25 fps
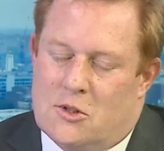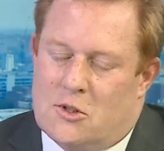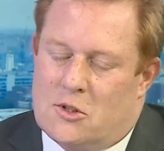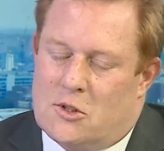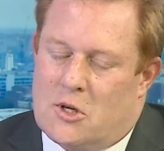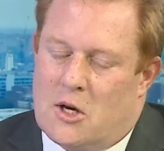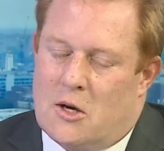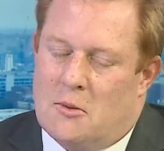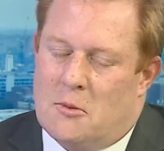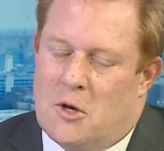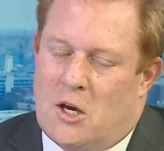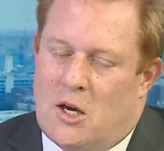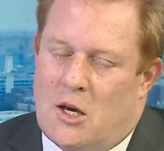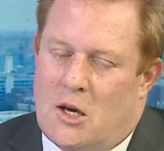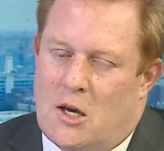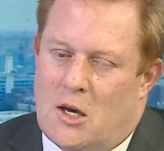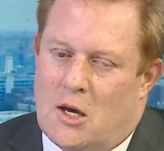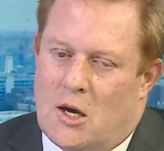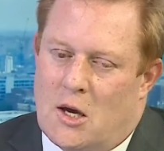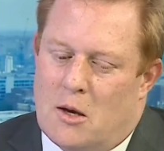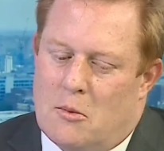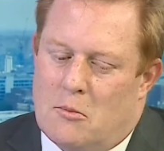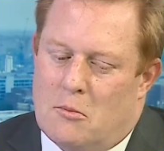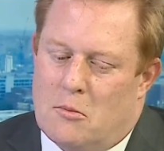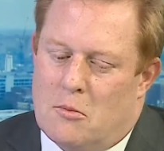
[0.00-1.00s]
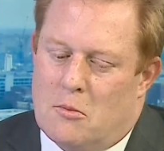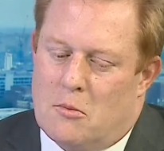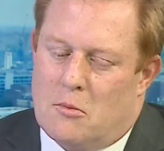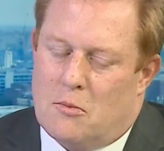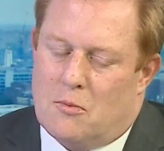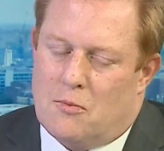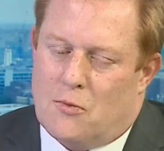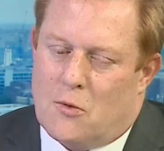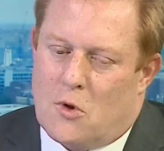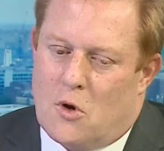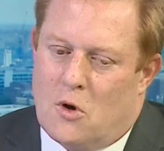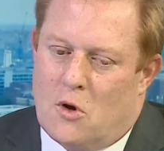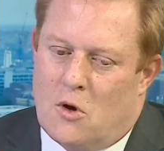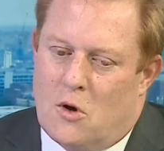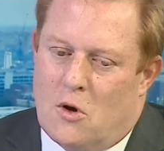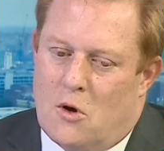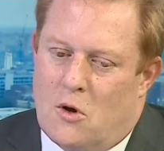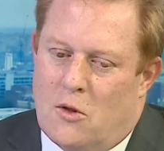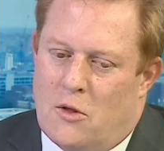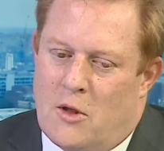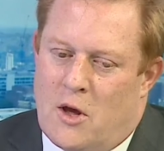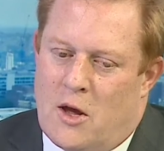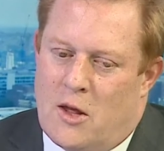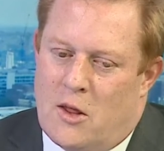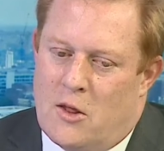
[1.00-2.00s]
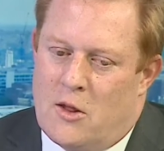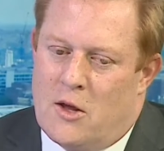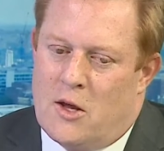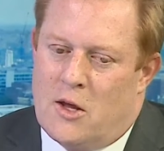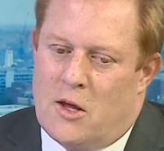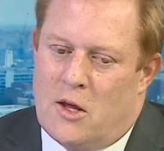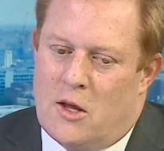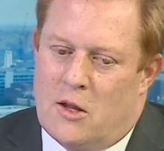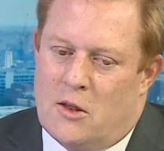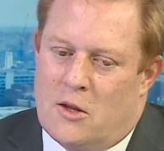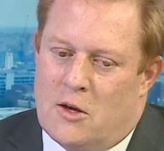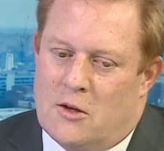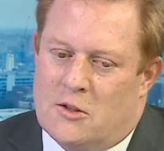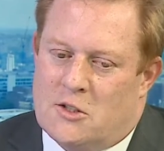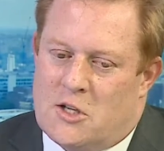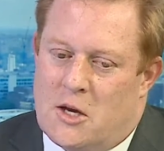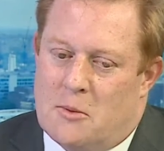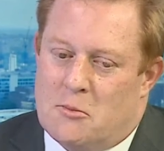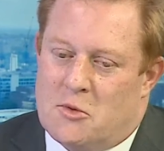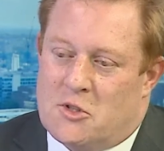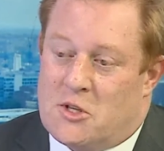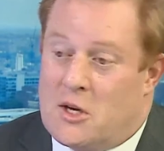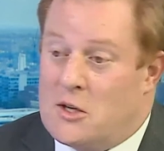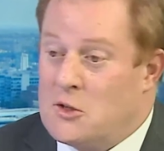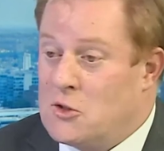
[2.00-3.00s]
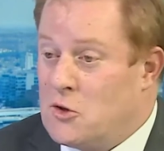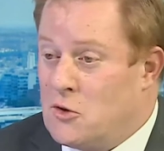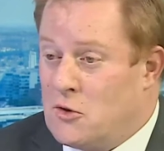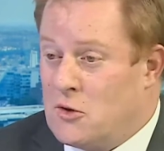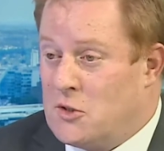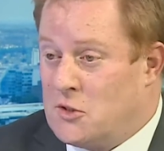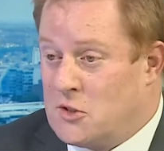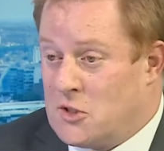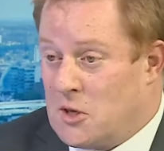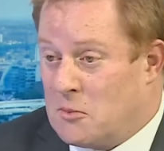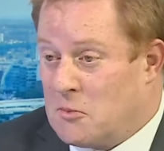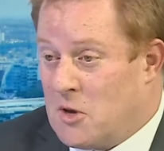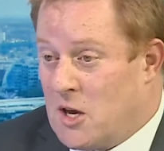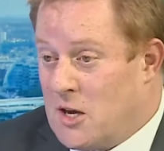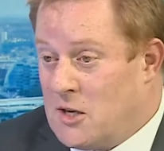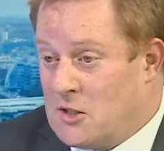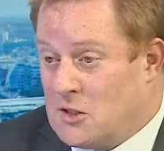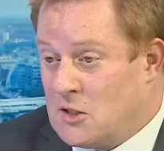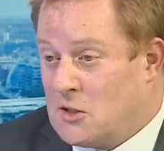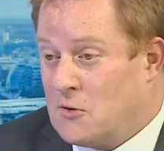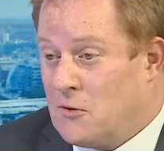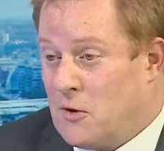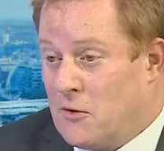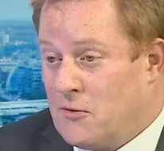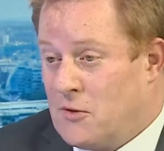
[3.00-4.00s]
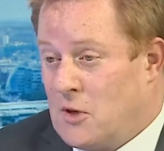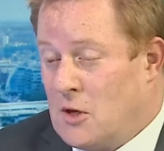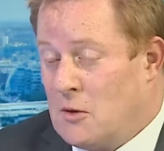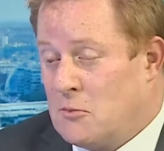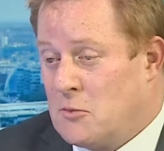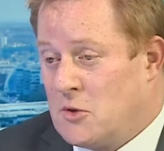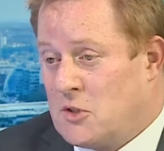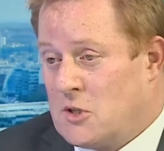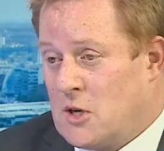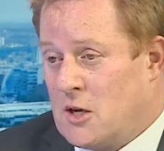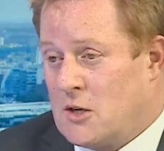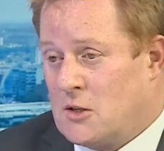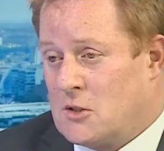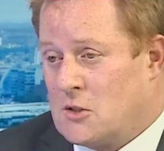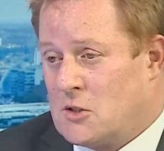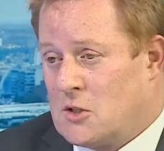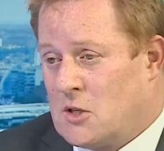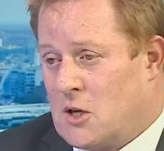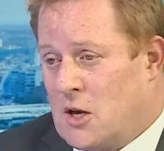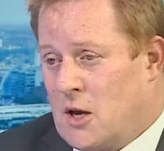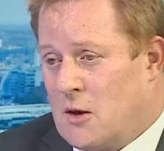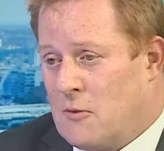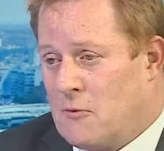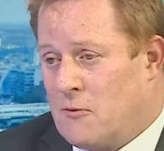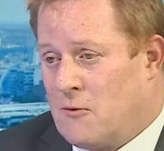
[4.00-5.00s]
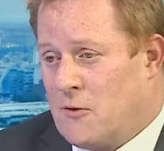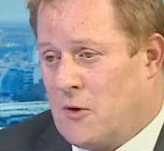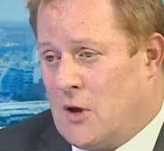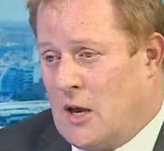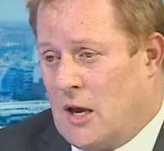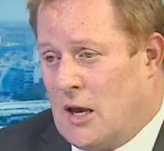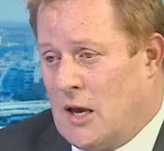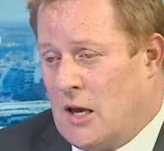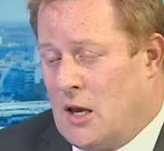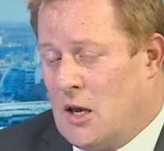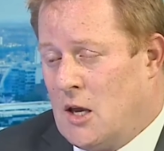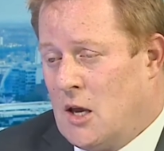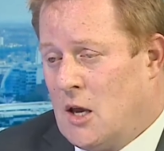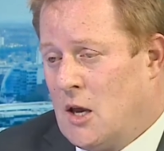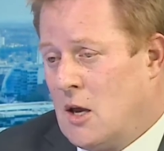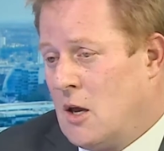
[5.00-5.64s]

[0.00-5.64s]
Tell me, the 10% or in some cases 15% fee,